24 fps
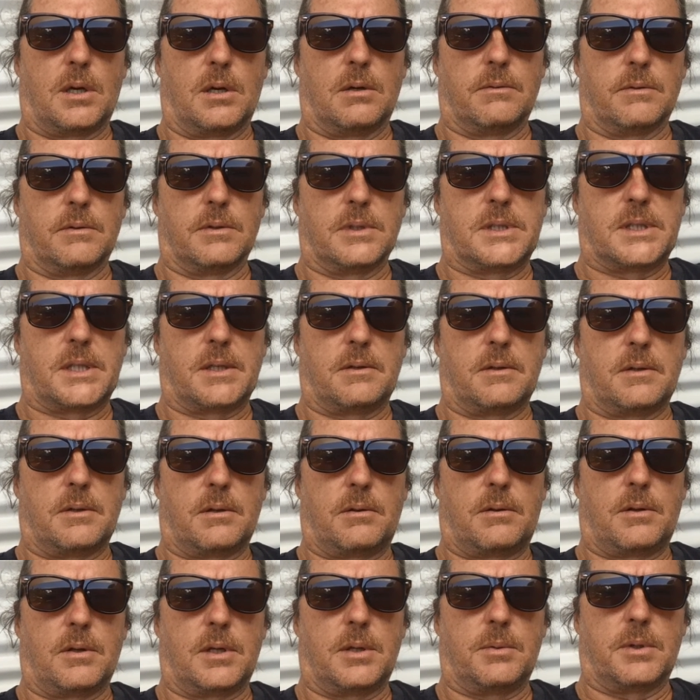over a
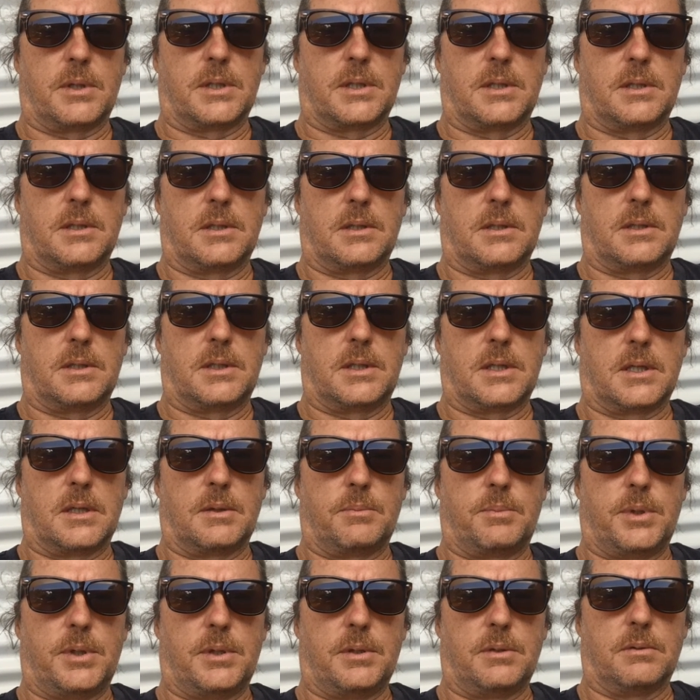31
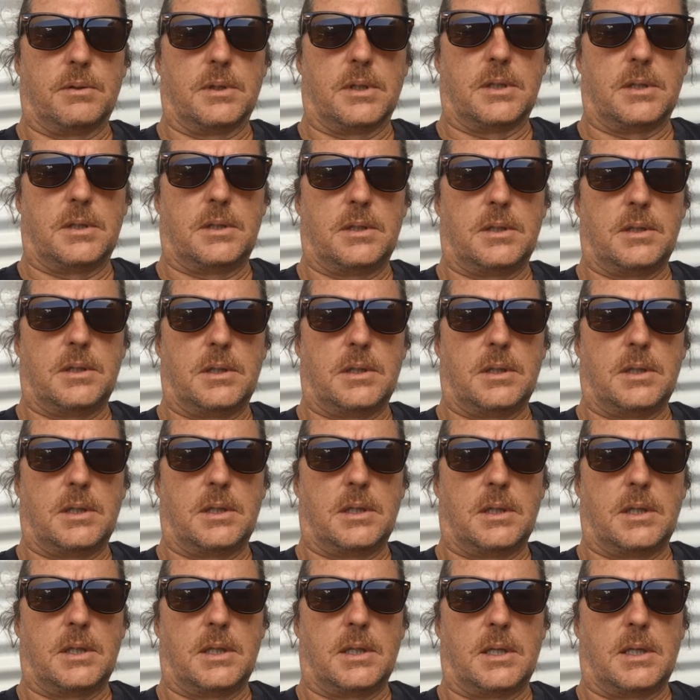day period
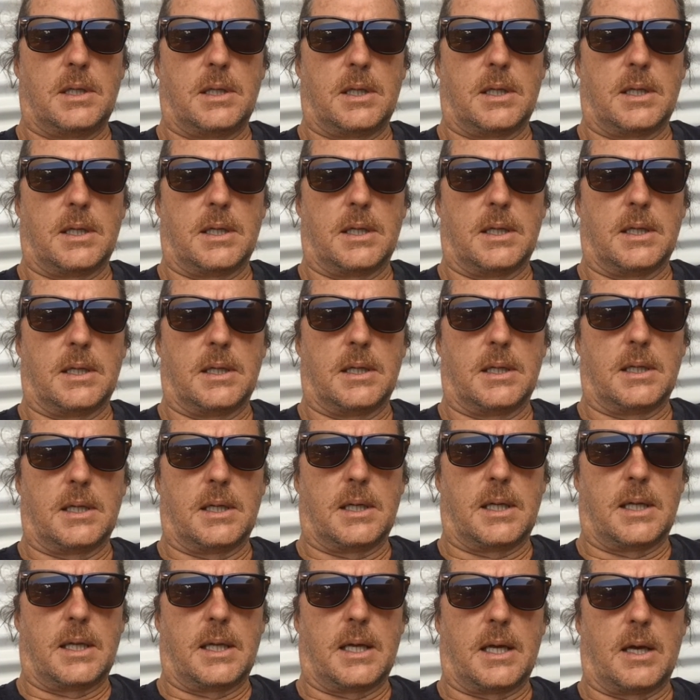a
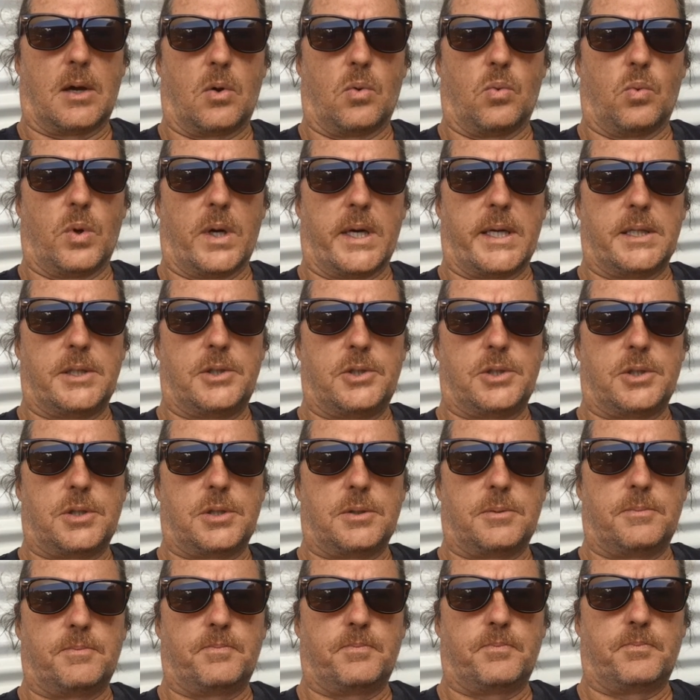
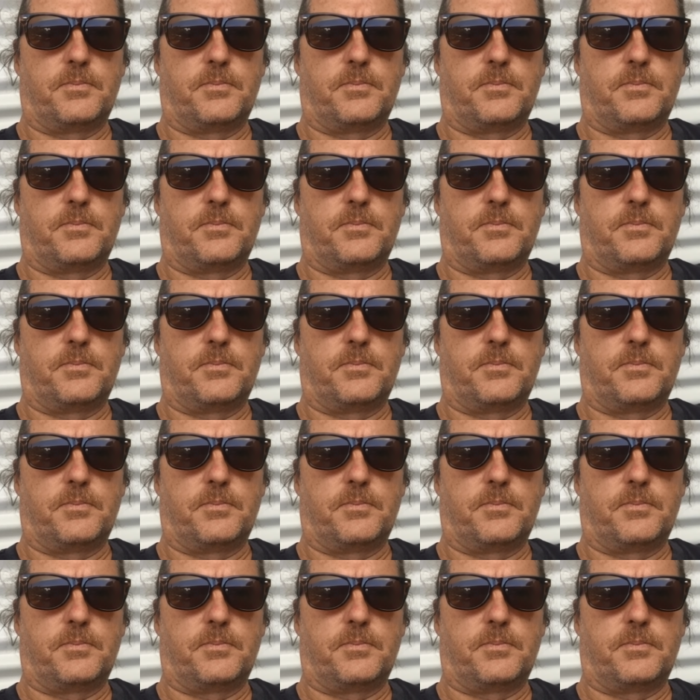wedge,